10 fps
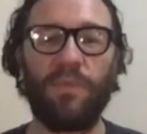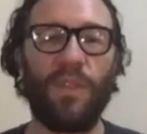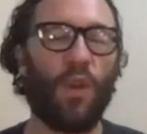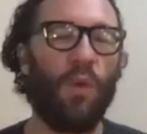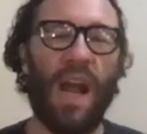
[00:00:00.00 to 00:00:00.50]

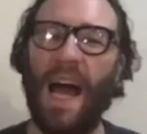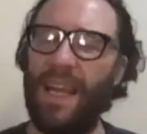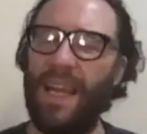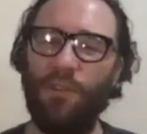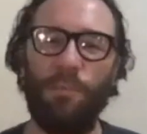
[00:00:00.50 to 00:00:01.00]
where I
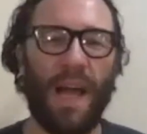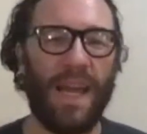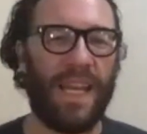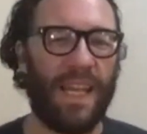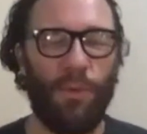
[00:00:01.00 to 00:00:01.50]
can reply
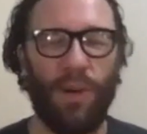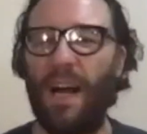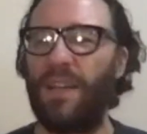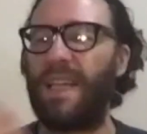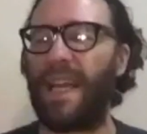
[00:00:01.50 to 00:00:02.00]
to anyone
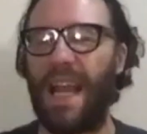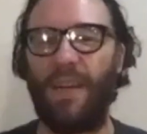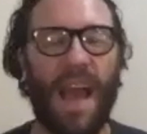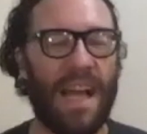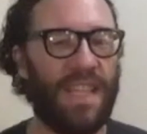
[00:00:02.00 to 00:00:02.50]
else, I can have
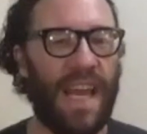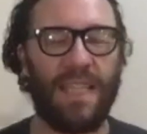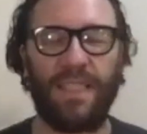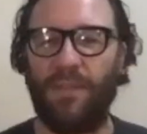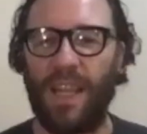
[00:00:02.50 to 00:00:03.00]
hashtags
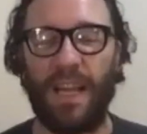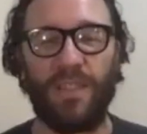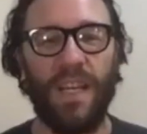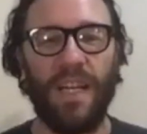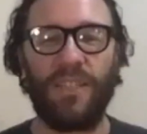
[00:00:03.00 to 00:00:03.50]
and everything else.
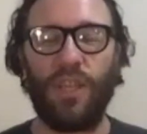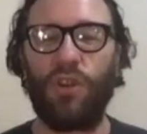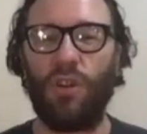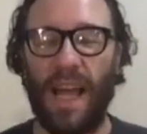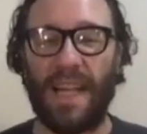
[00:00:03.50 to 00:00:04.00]
So you
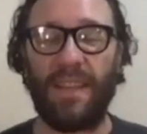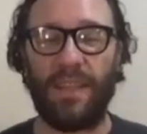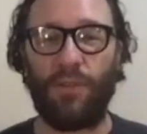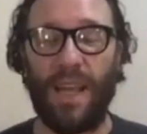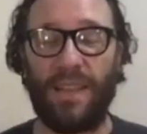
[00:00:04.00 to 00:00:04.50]

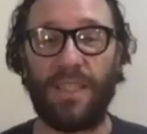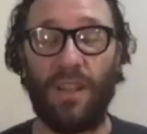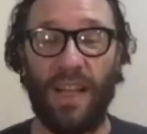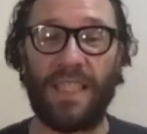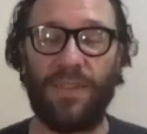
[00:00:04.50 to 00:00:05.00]
create this
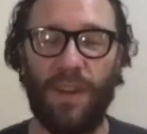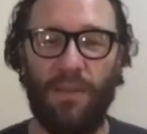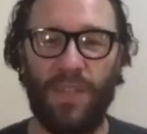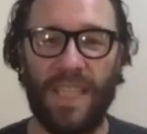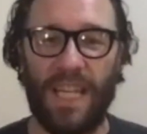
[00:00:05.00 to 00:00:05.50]
collective
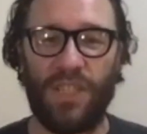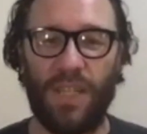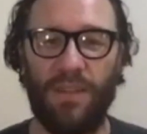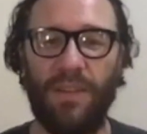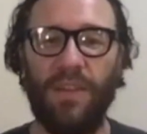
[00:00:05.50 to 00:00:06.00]

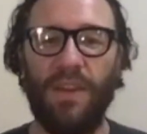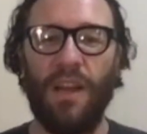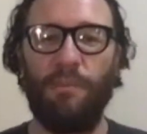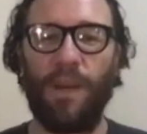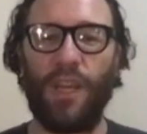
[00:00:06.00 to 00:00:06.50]
conversation,
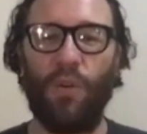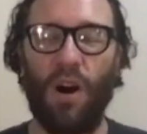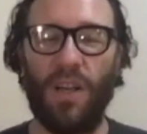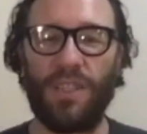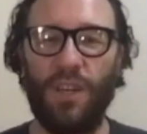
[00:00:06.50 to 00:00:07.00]
but you
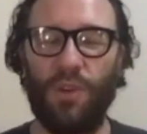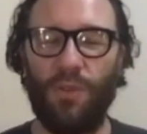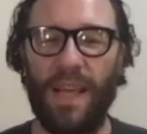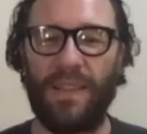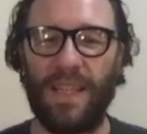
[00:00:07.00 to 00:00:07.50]
also
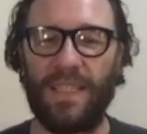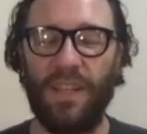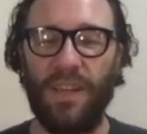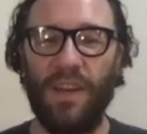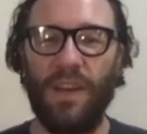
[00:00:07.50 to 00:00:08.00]
create this
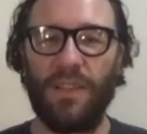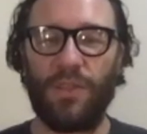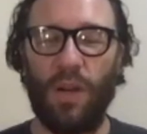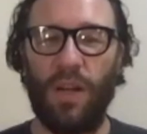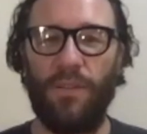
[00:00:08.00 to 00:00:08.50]

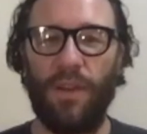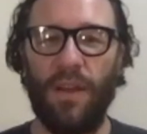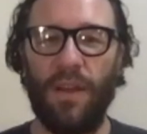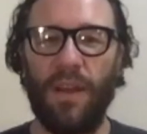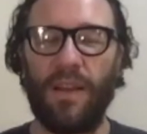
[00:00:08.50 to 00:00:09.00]
sort of
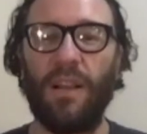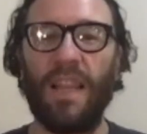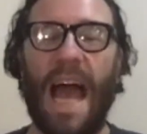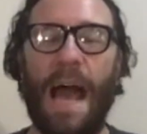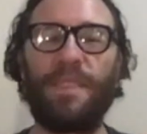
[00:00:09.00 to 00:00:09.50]

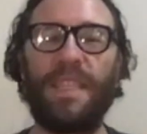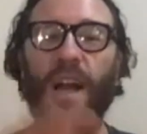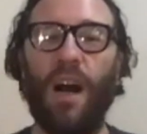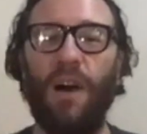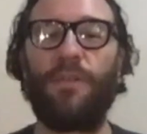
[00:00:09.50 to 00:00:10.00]
collapsing of